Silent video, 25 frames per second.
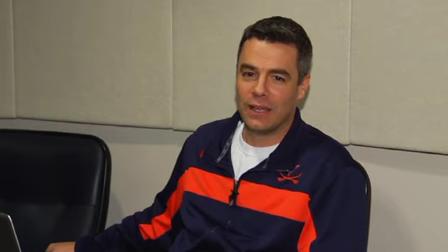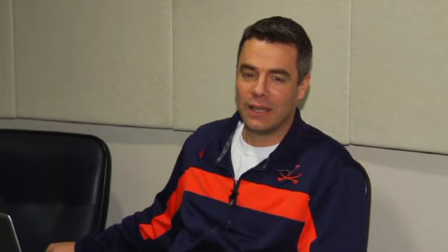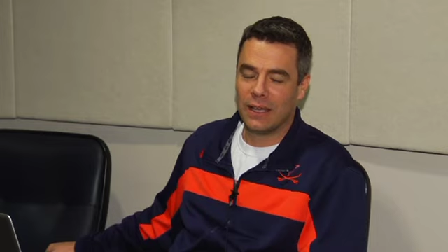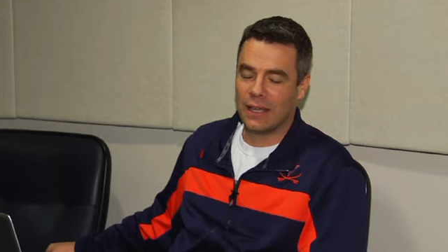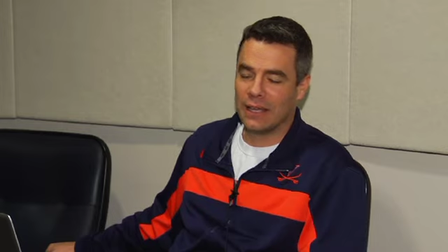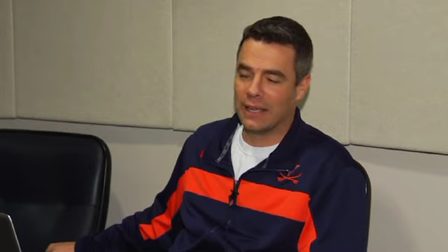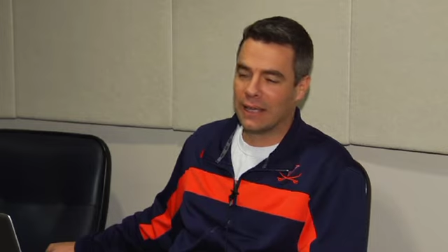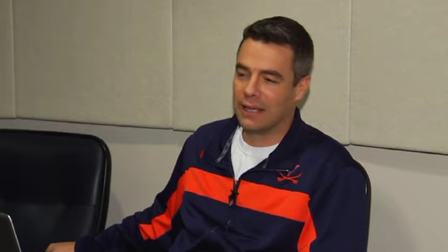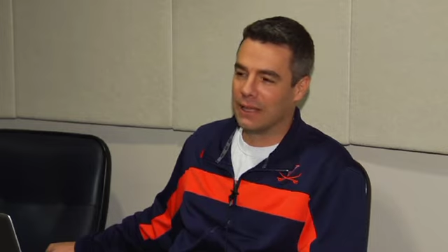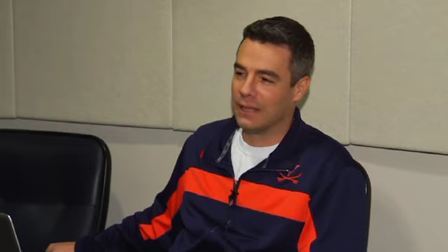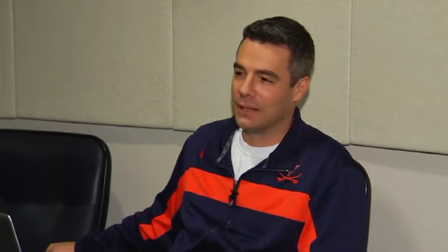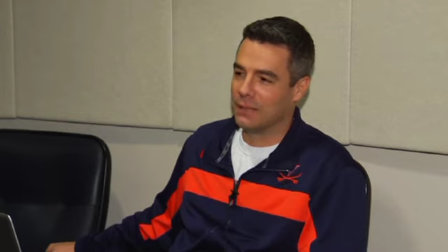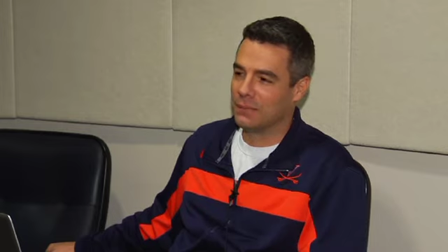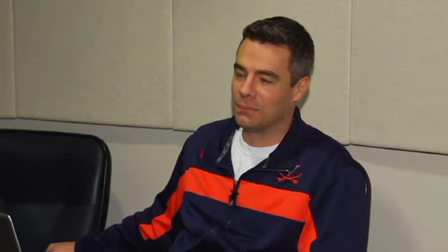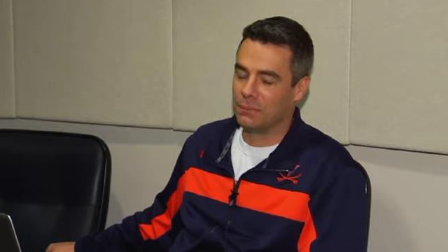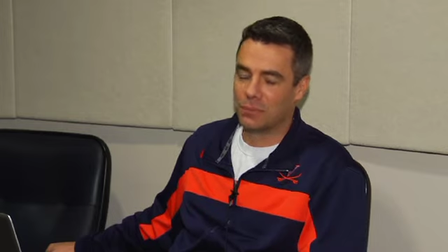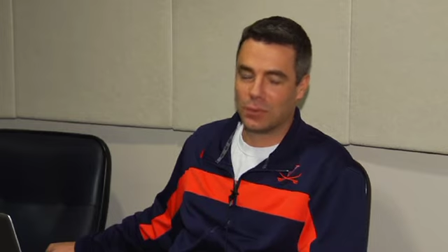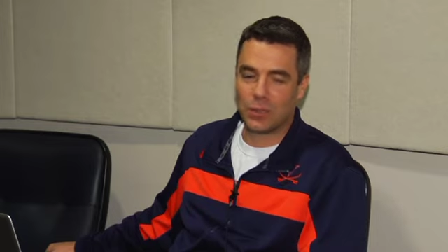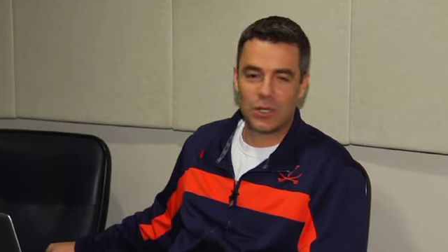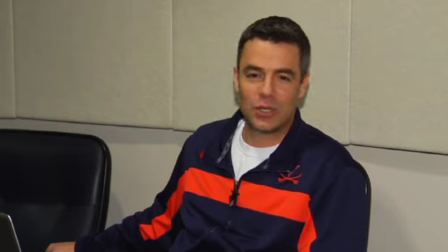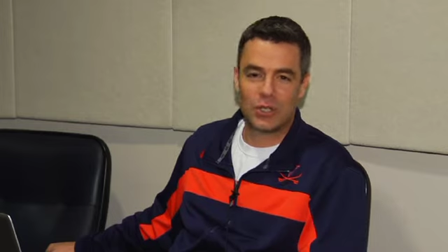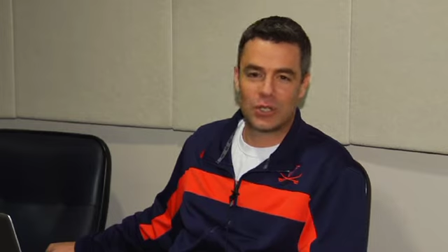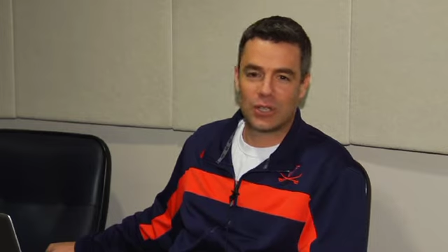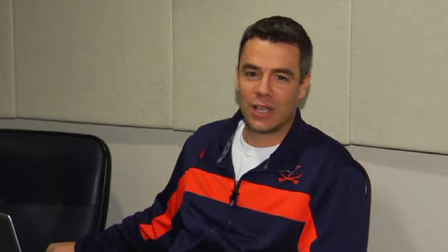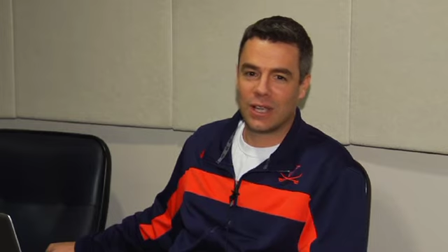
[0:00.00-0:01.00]
and
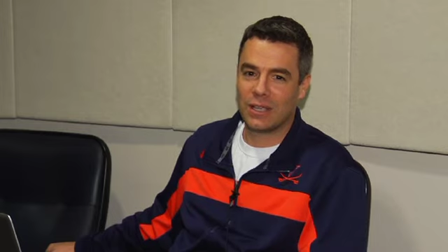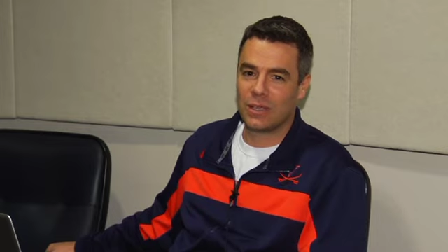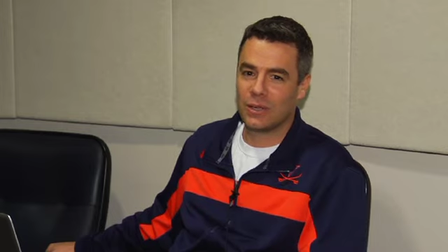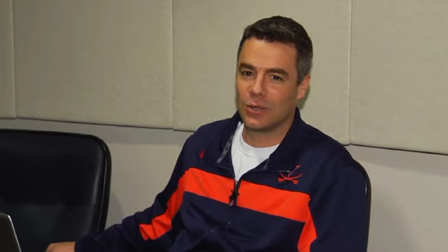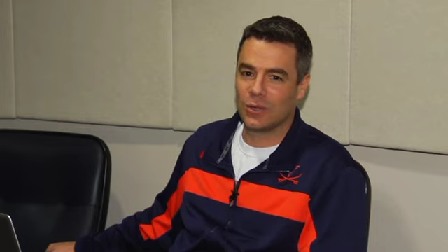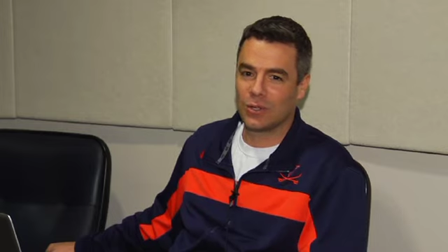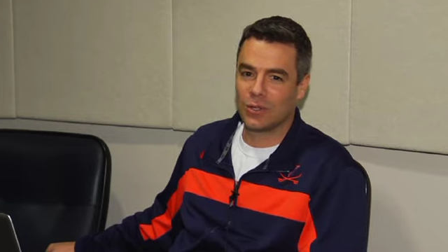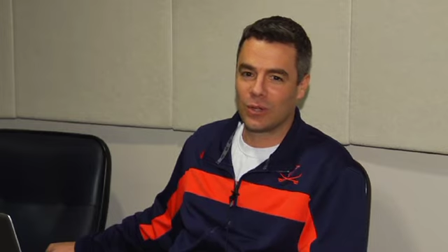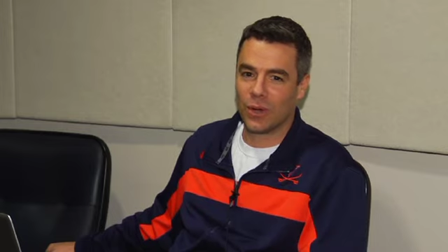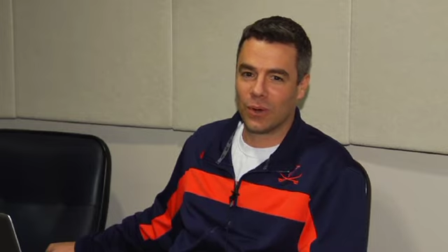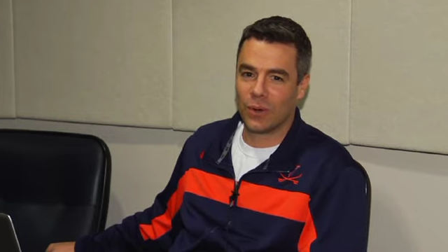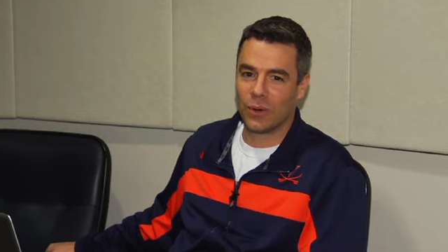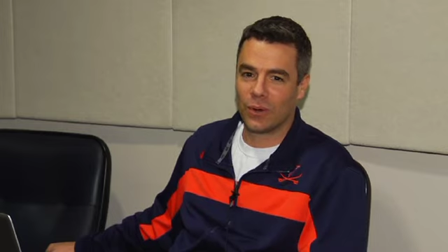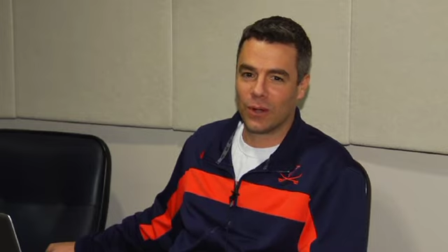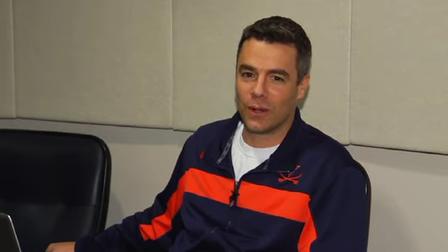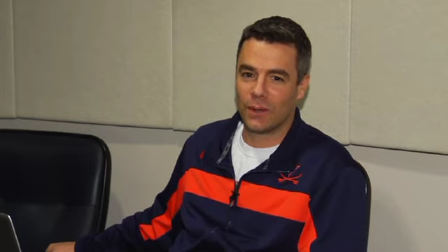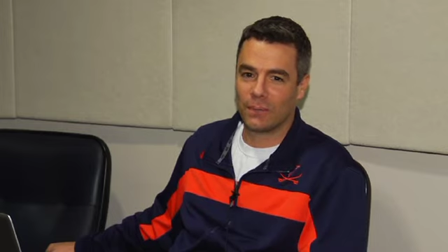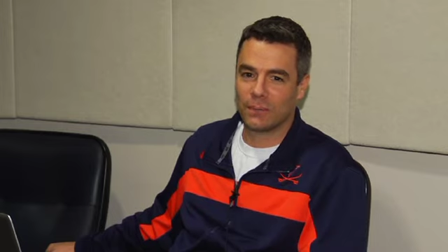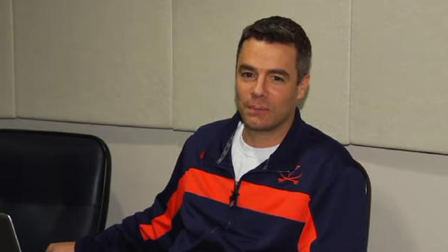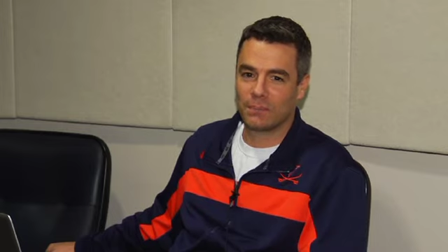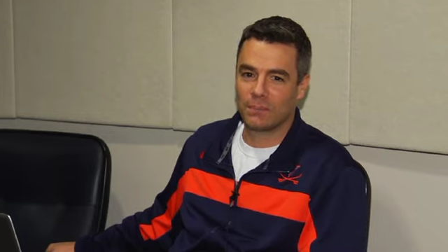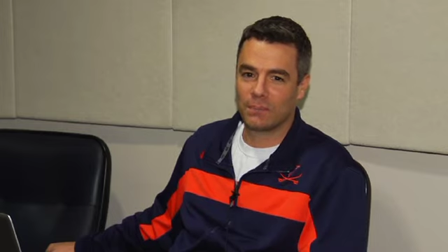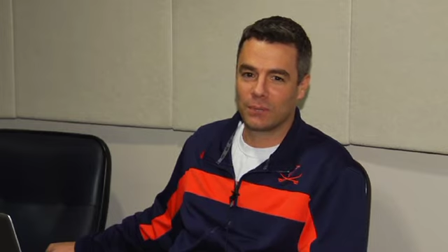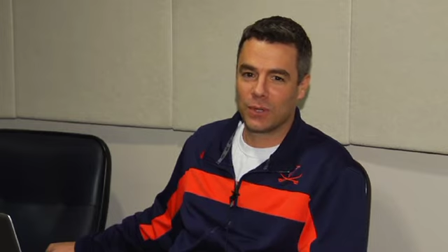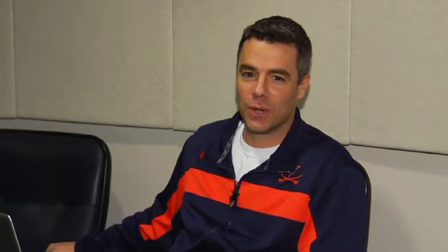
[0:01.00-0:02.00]
appreciate you showing up.
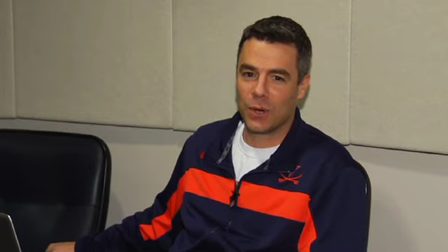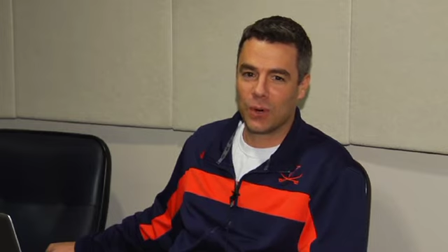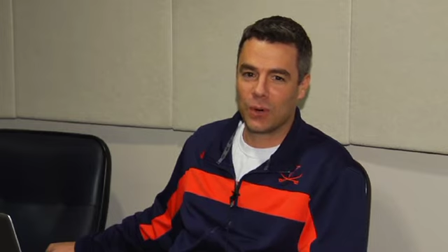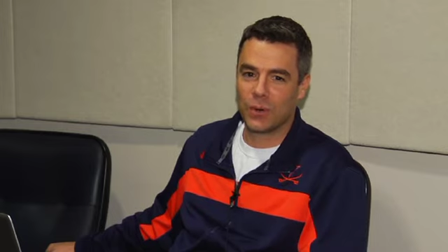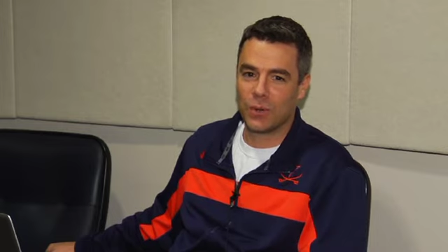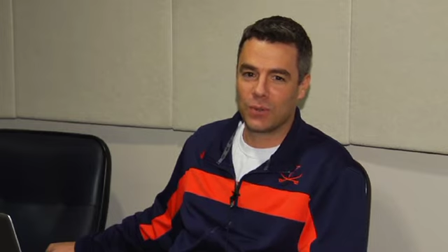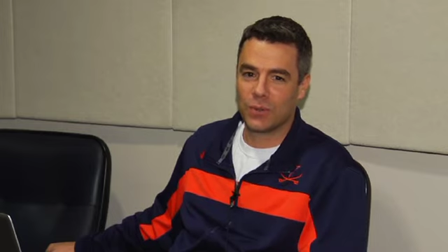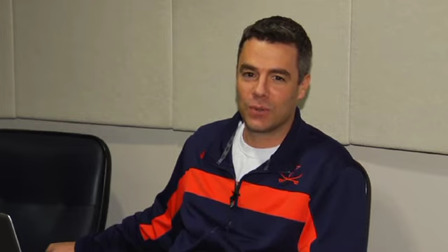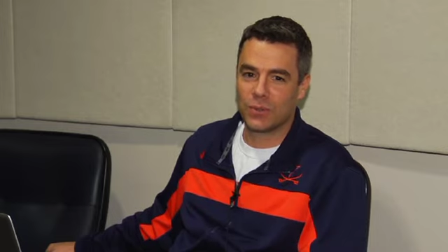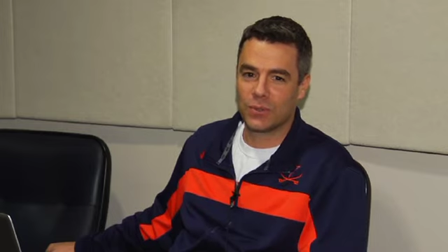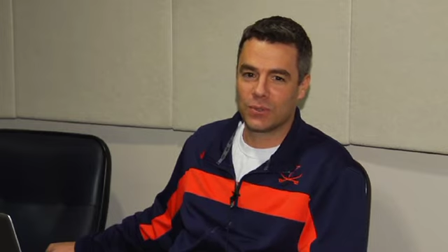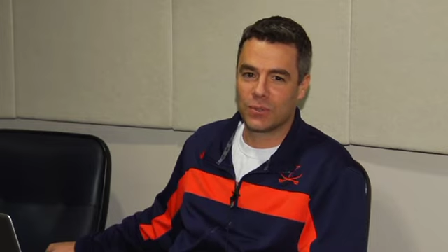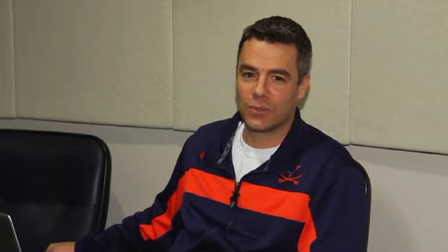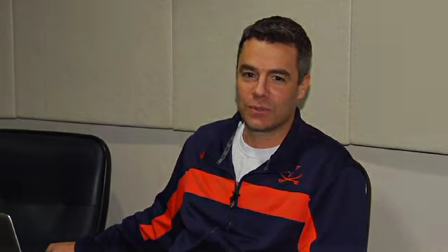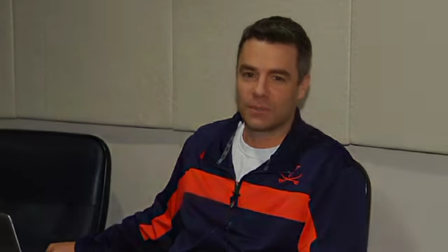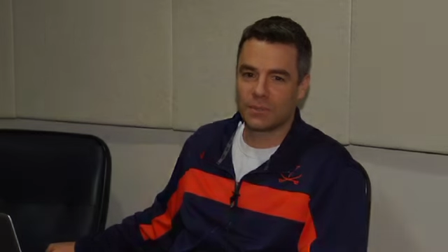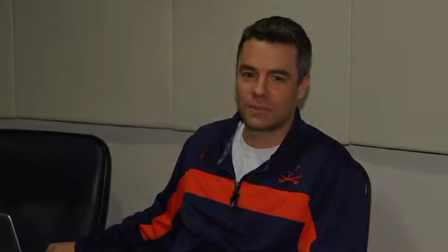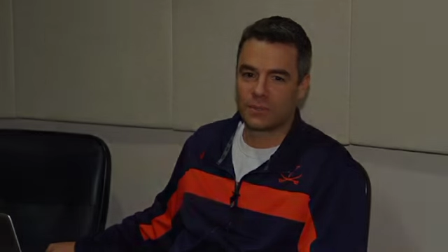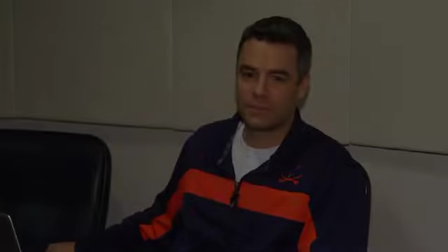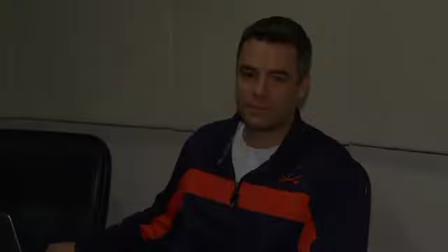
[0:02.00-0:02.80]
Go Hoos.